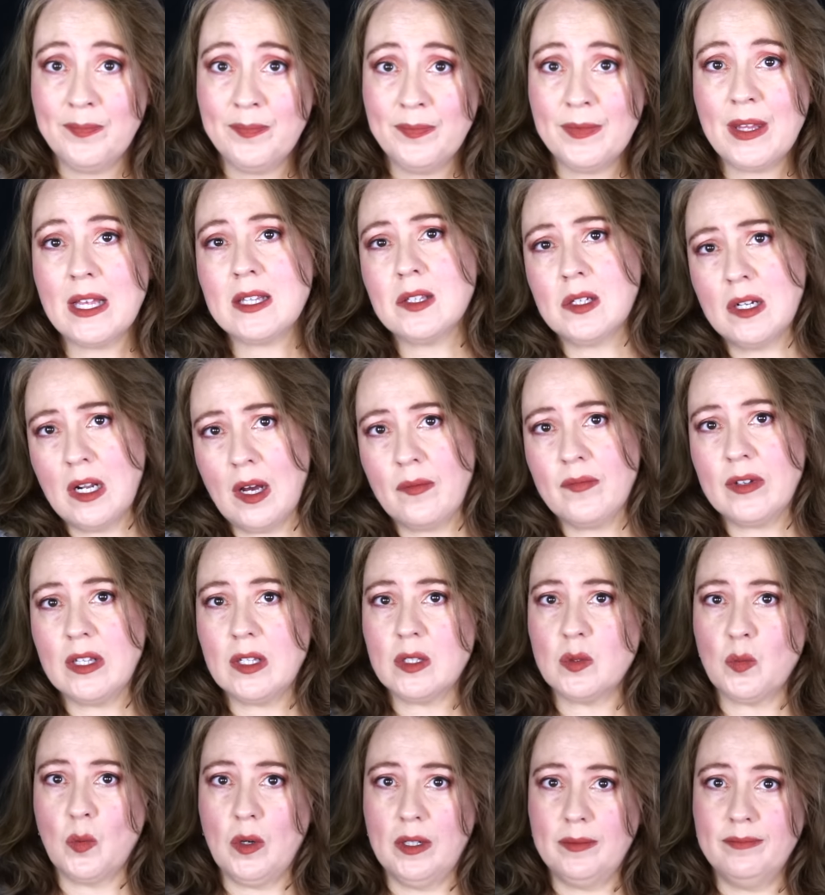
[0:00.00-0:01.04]
That's an
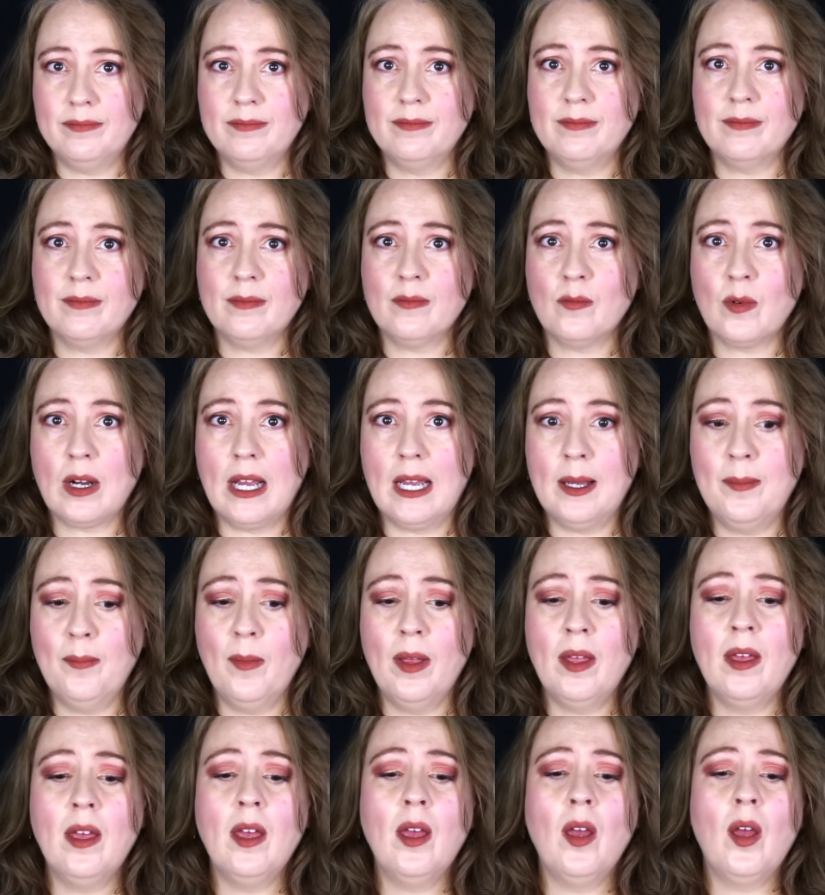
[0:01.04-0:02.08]
obvious one, right?
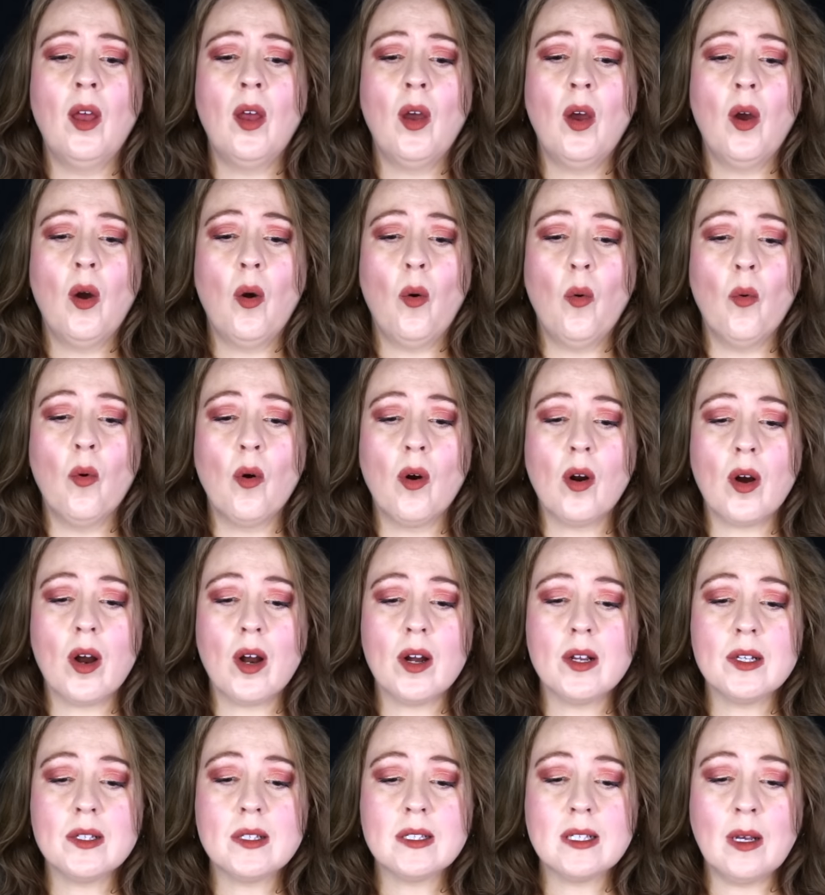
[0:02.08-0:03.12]

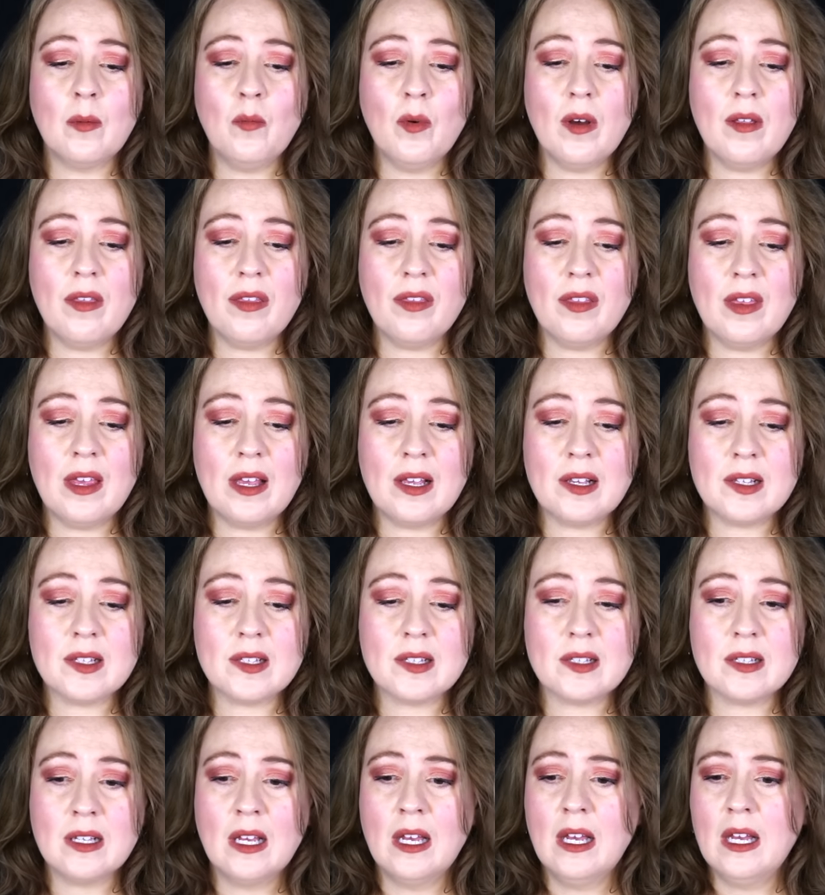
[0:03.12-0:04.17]
Or someone
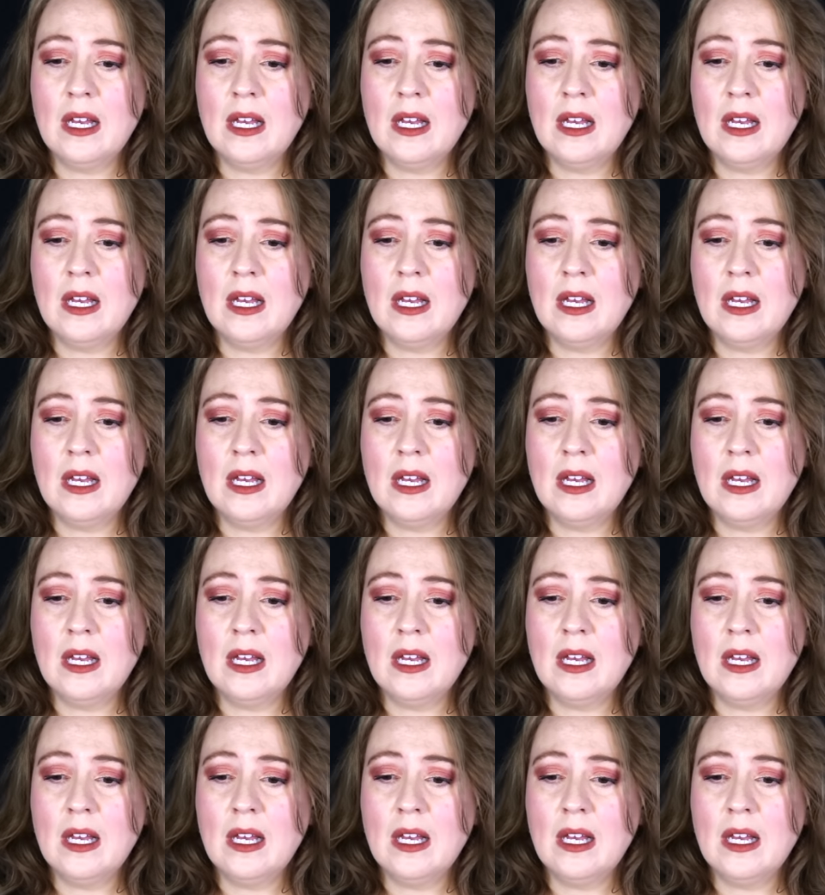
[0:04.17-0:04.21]
thinks...